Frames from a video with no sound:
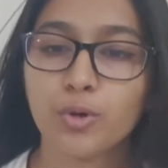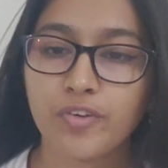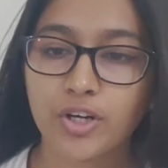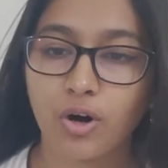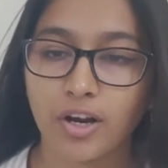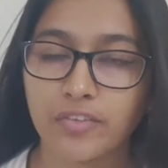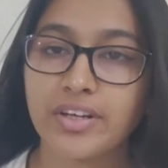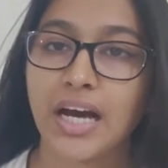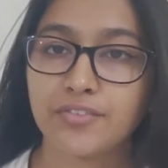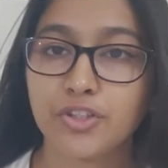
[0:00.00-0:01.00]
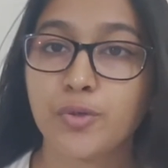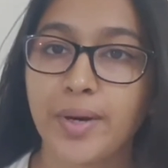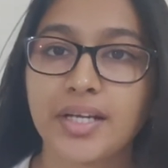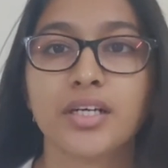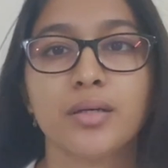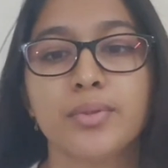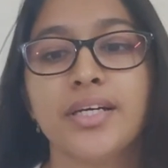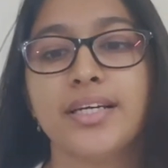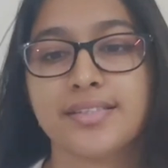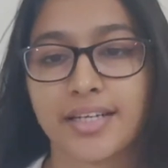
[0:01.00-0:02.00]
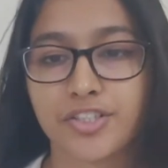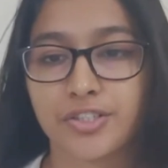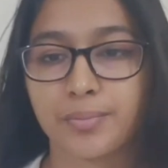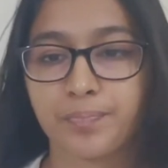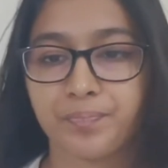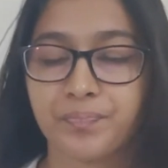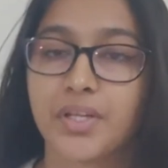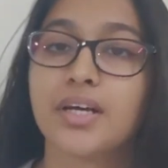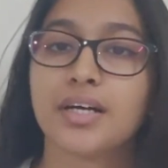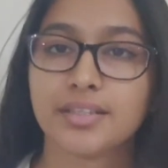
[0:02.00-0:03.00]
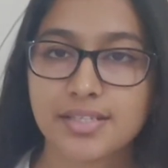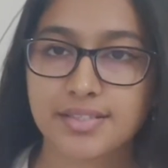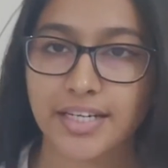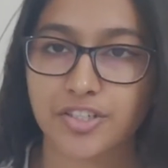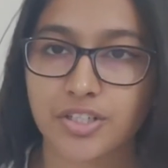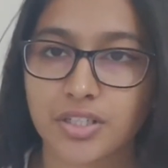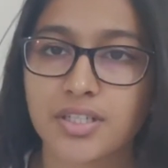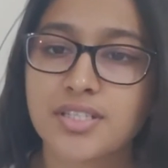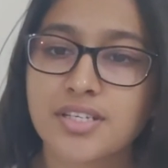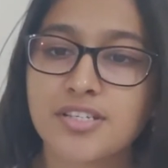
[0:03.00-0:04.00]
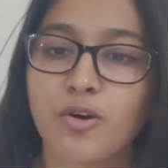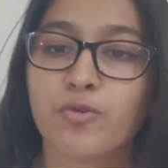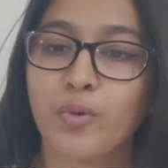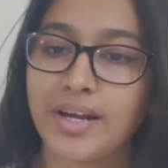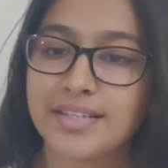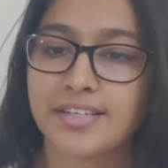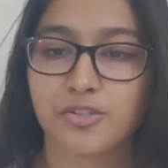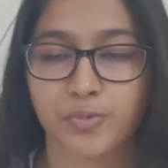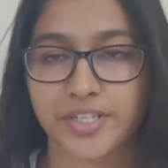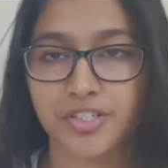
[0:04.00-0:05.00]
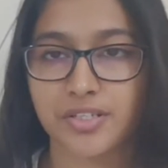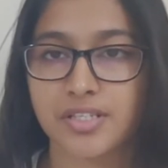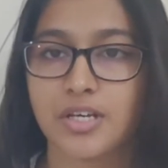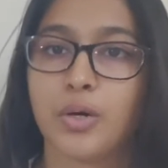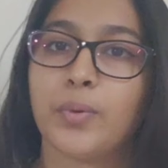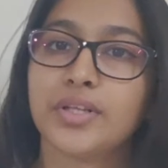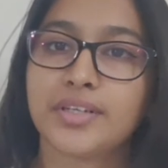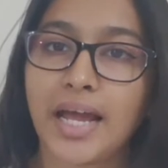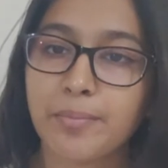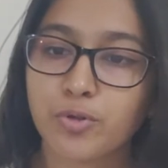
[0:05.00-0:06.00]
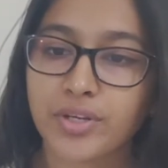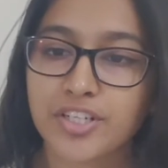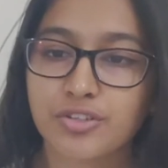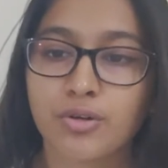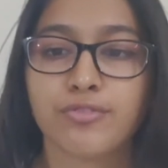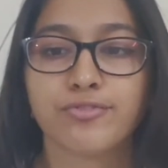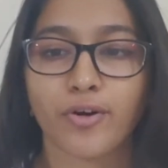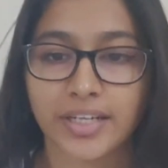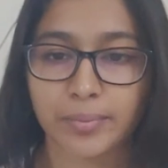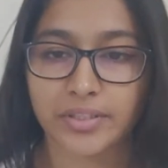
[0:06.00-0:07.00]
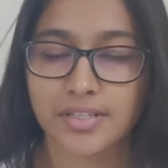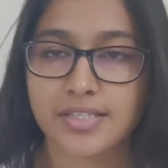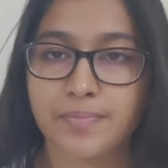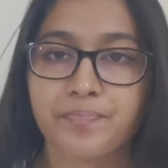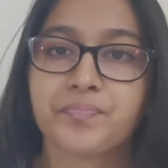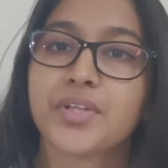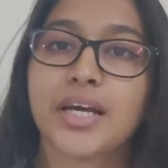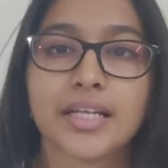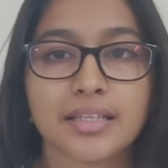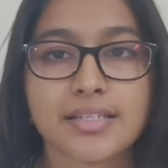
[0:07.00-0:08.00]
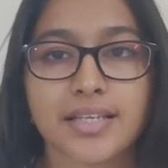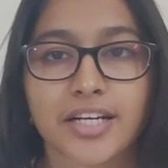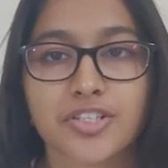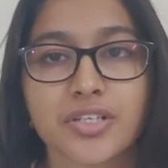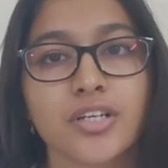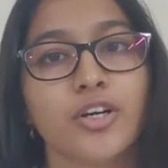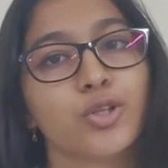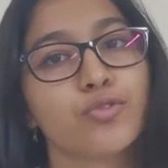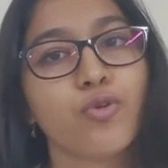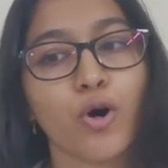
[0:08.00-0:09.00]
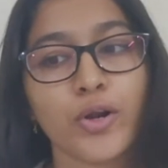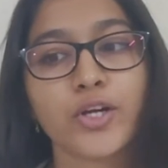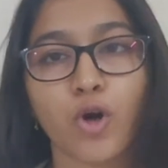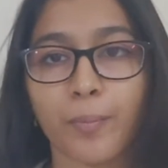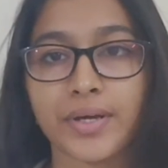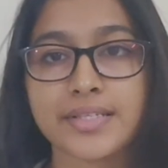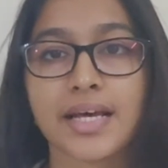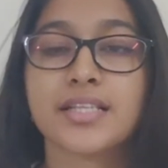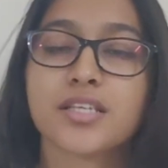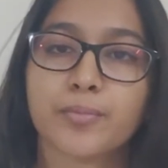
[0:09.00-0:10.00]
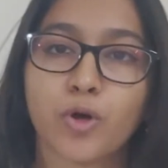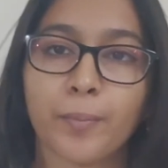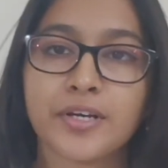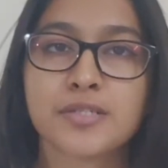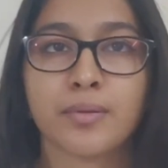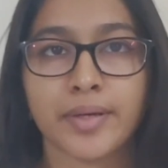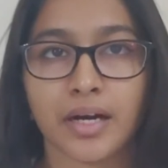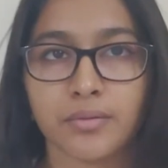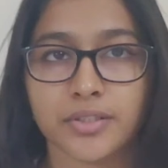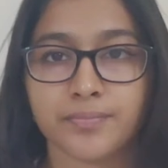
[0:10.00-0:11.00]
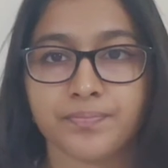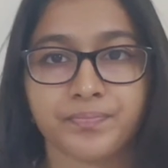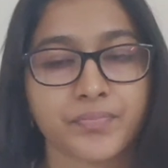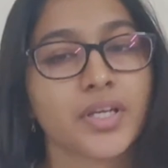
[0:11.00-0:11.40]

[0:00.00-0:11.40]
Moving on, we have the numerical ability section. This section consists of 26 questions with a time duration of 40 minutes. In this section, the following topics and subtopics will be covered.